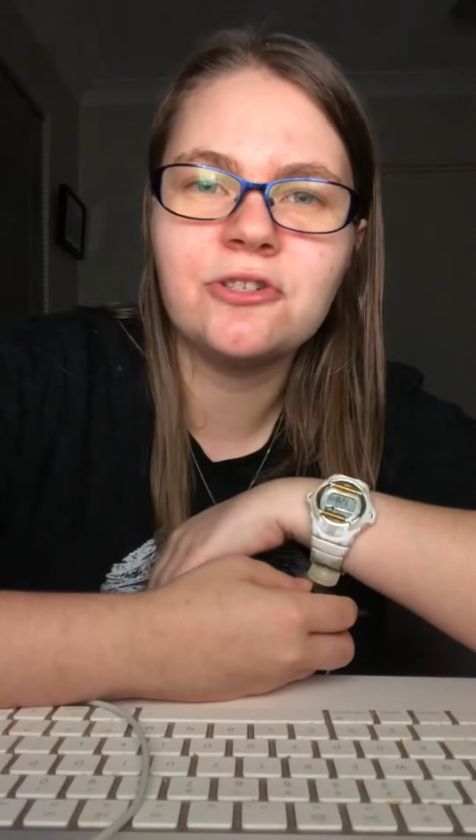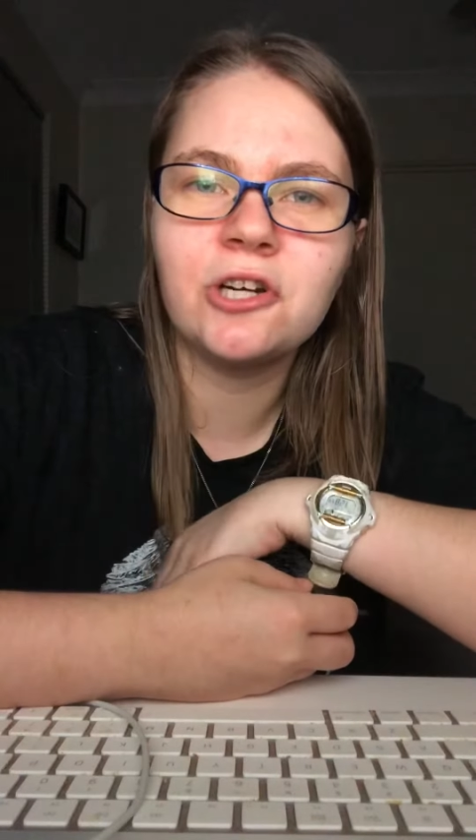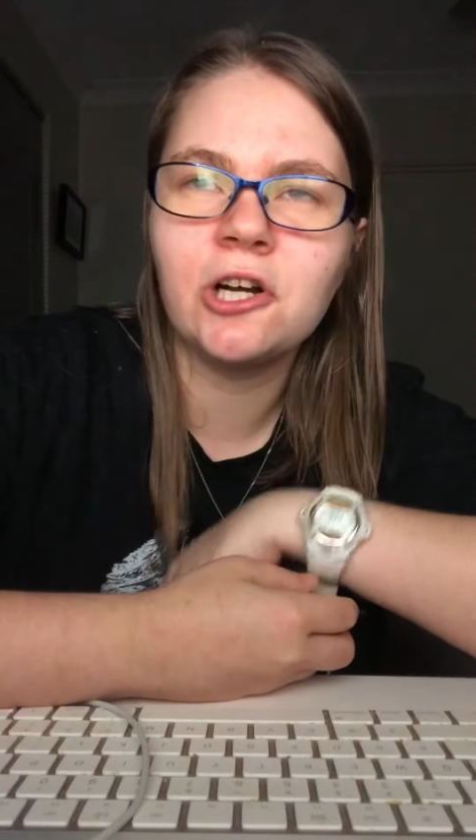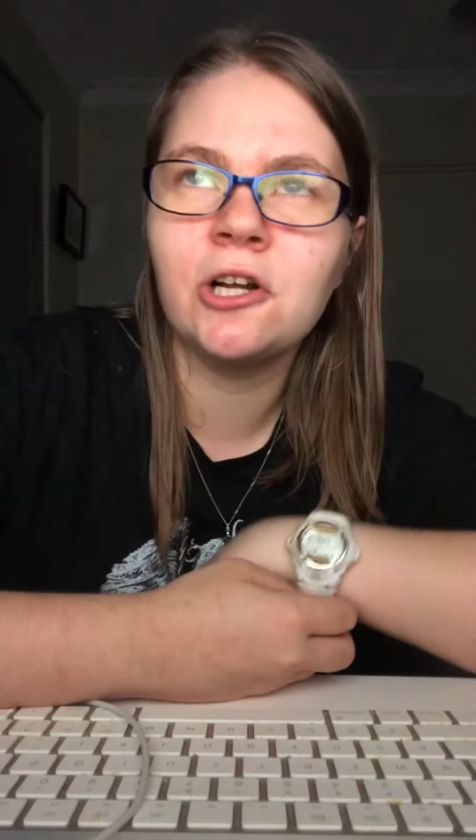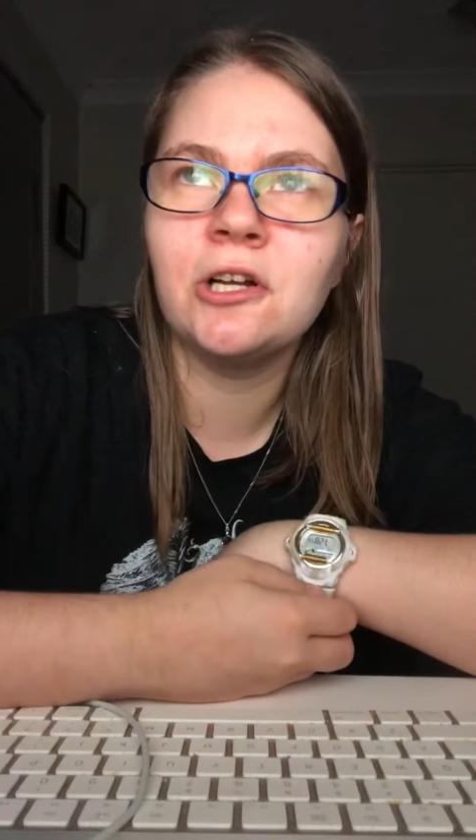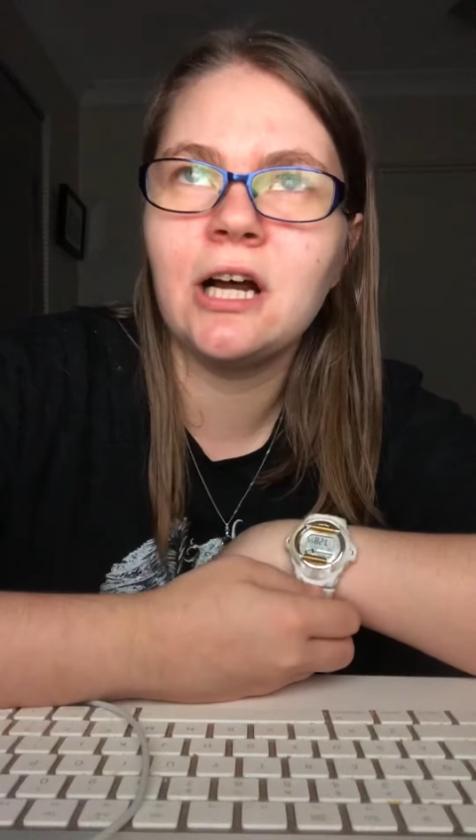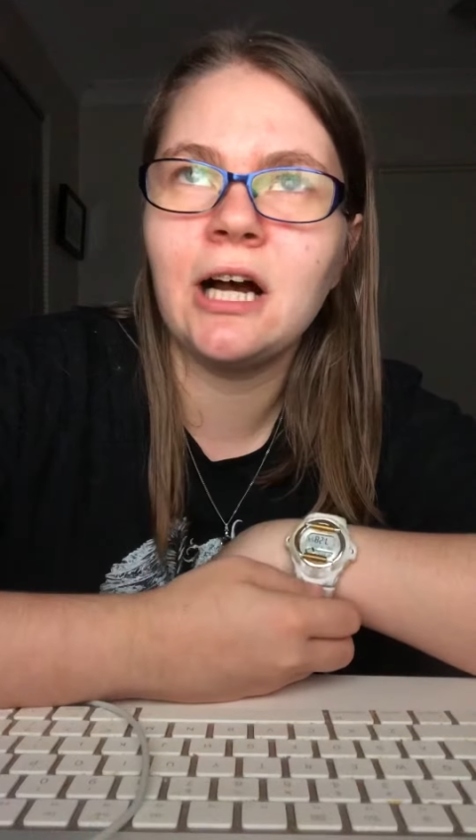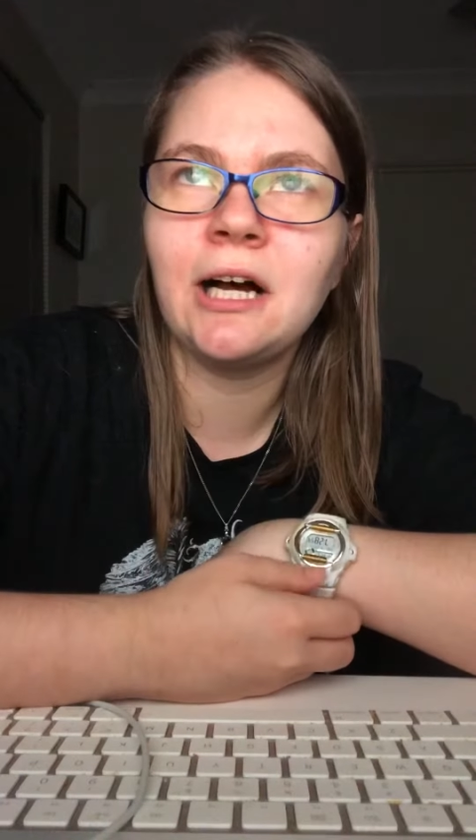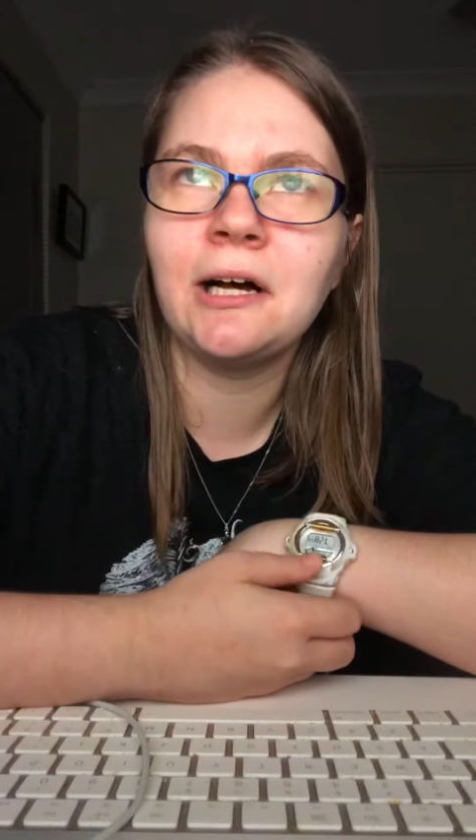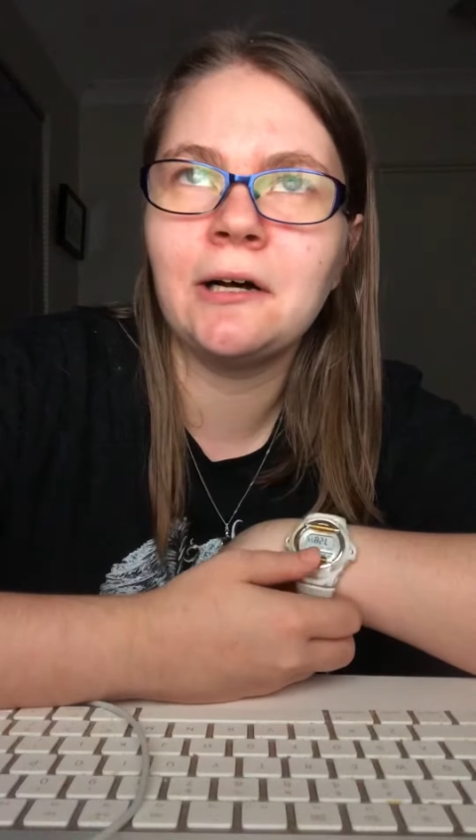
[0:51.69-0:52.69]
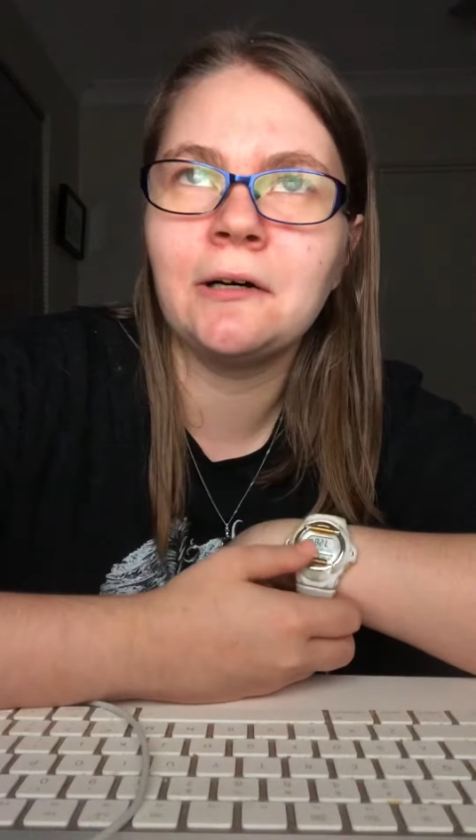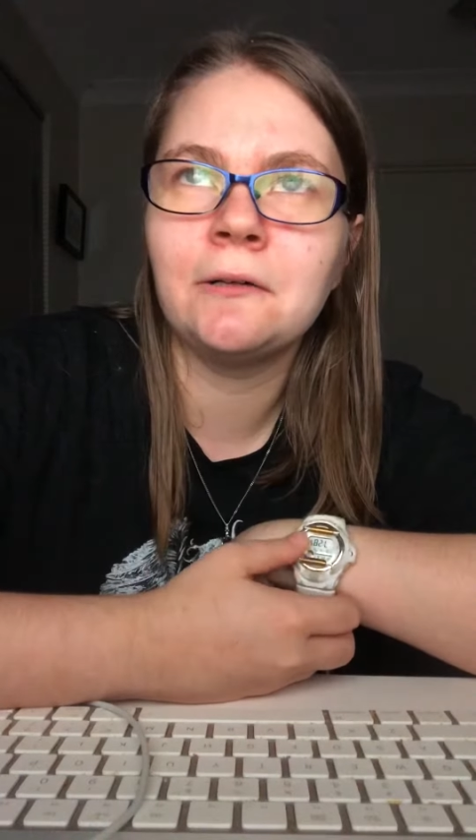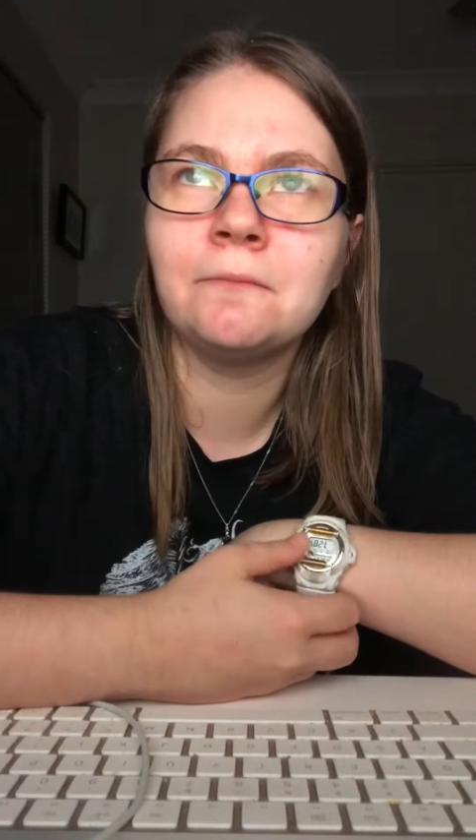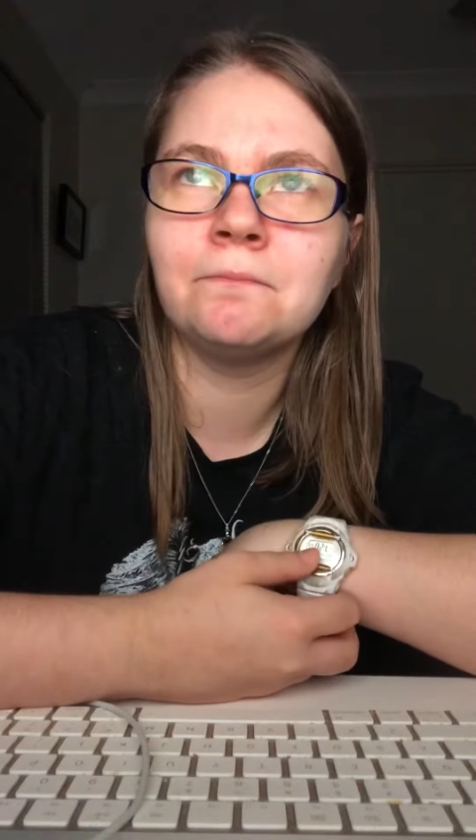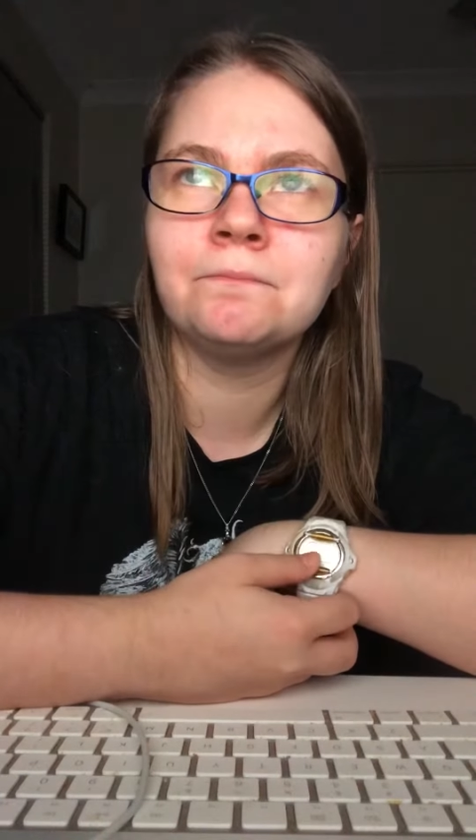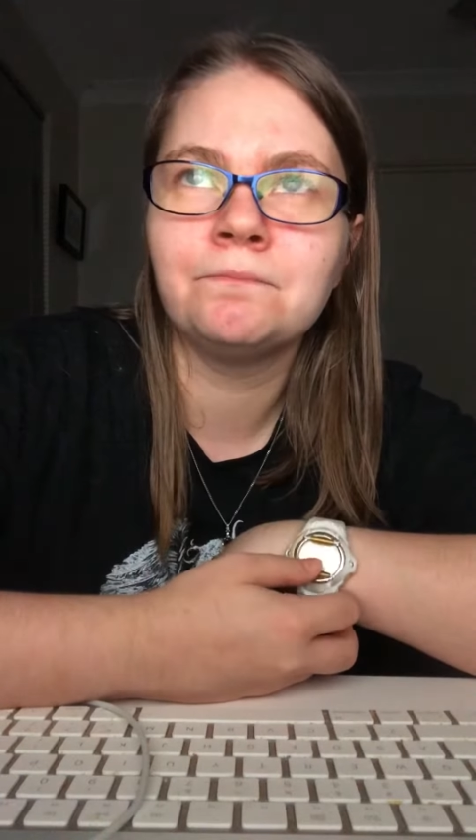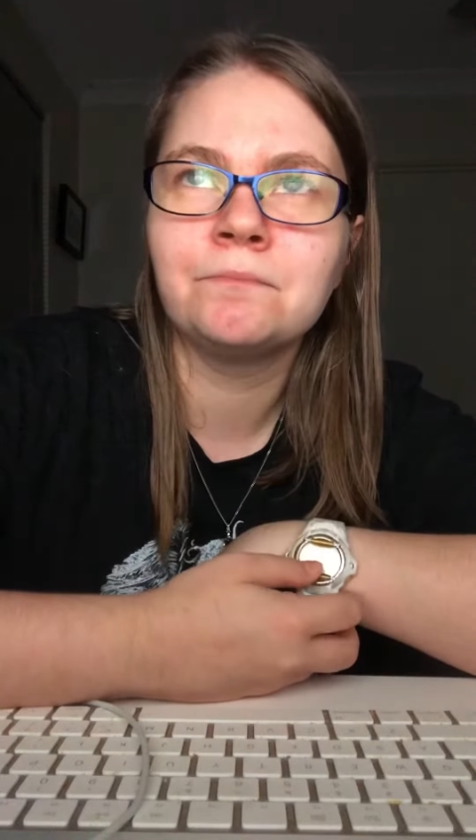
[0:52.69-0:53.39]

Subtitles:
know.